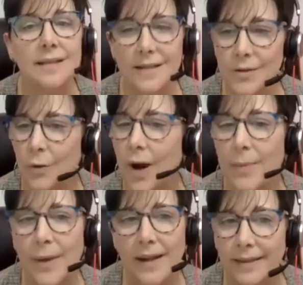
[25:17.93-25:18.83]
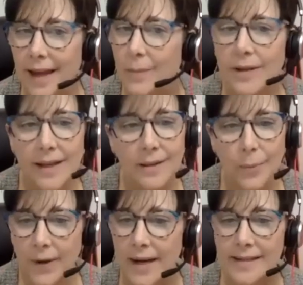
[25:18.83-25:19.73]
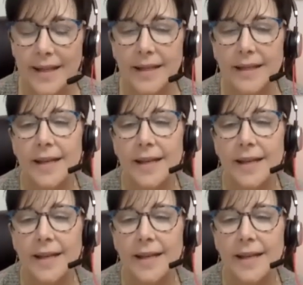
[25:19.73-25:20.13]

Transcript: describe it, label it, praise it.